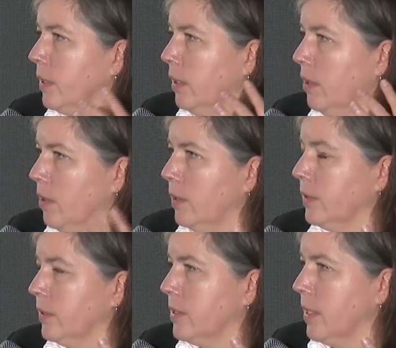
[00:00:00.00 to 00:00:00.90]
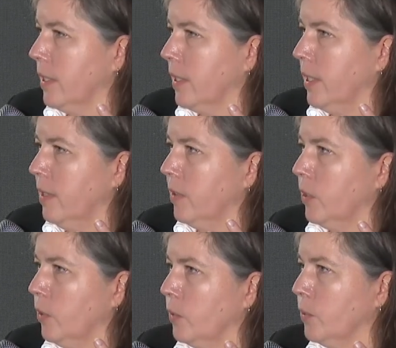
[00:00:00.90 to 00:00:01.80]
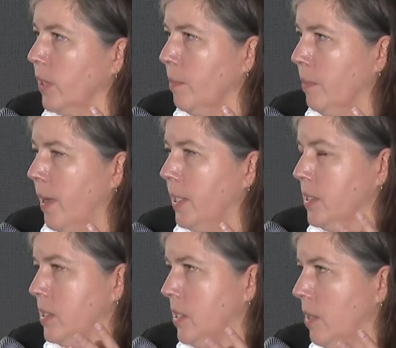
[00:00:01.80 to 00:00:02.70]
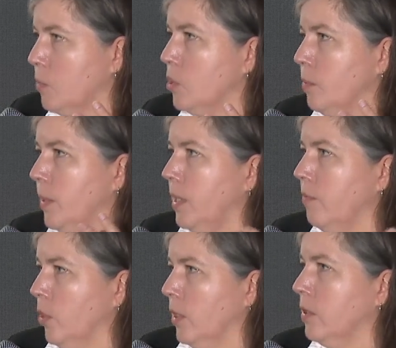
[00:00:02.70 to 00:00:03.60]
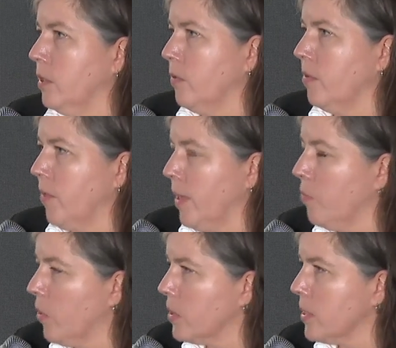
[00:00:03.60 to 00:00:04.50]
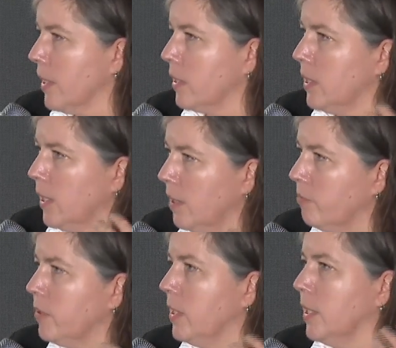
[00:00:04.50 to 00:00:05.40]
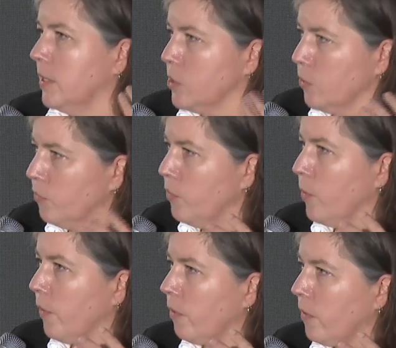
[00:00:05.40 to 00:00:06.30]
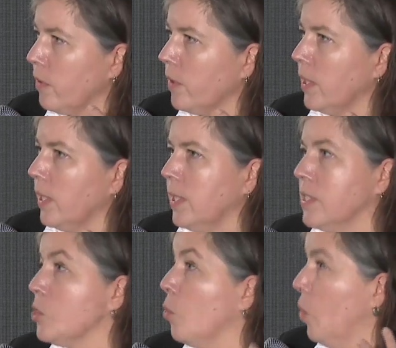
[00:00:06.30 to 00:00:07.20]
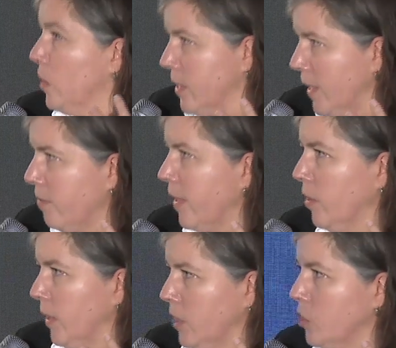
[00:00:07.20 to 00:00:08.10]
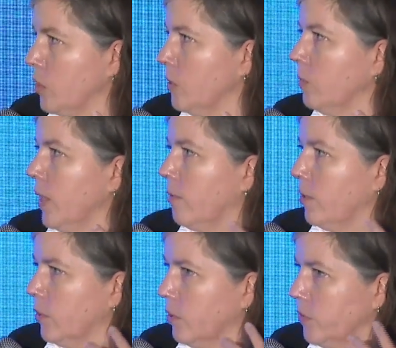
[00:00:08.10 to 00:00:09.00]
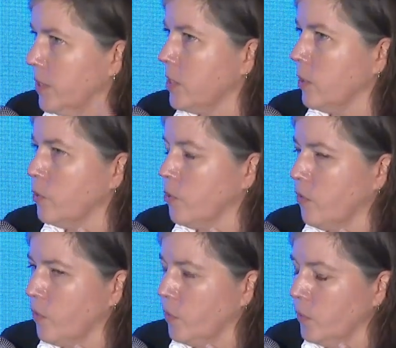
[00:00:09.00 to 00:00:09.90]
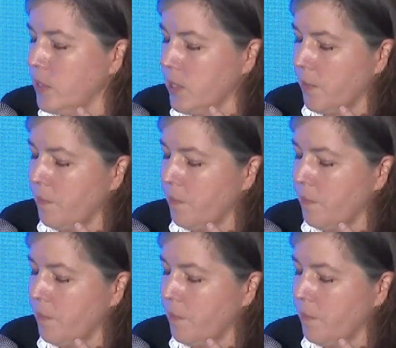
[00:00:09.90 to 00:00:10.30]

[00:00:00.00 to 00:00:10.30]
a lot, even though they might seem to be voluntary frameworks like TNFD and so forth, it is quasi-regulation. We have a lot of disclosure rules.